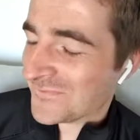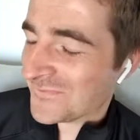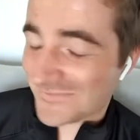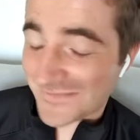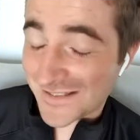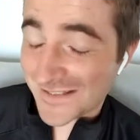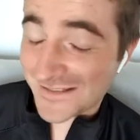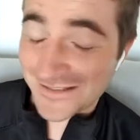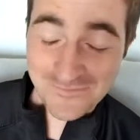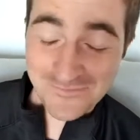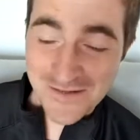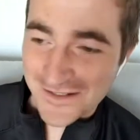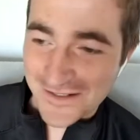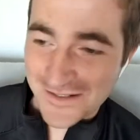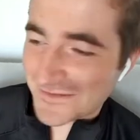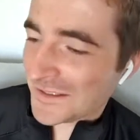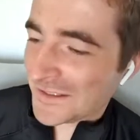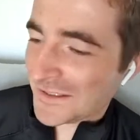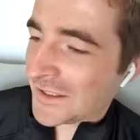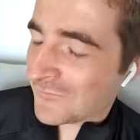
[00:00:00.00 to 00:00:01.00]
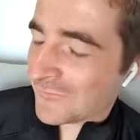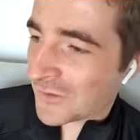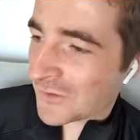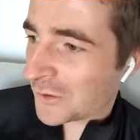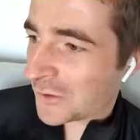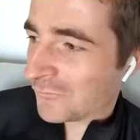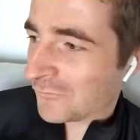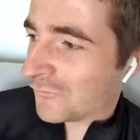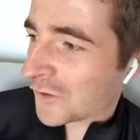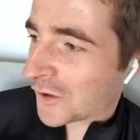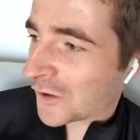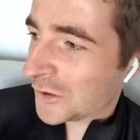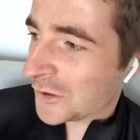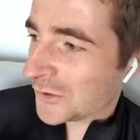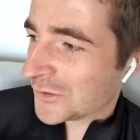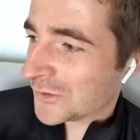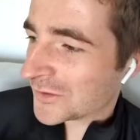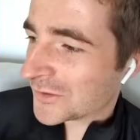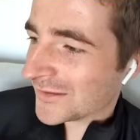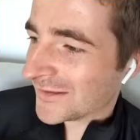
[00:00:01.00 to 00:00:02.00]
This is mad.
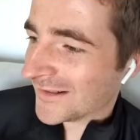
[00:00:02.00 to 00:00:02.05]
Record